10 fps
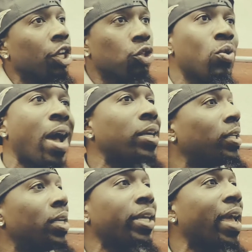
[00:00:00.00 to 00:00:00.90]
You got to
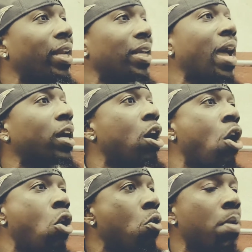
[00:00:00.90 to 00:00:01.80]
look at it like a
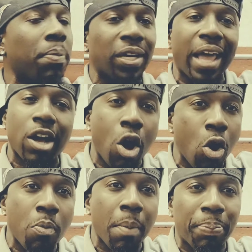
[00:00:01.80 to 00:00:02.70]
home like
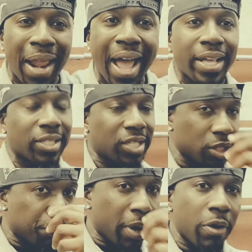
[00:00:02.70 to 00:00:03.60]
home appliances,
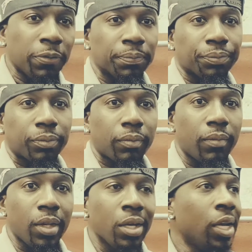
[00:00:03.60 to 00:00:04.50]
bro.
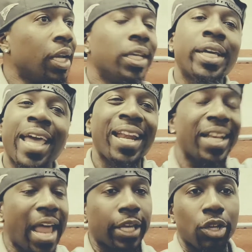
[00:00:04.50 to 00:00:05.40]
Look at
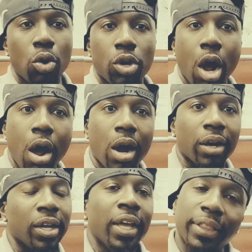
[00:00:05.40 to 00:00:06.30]
it like your car.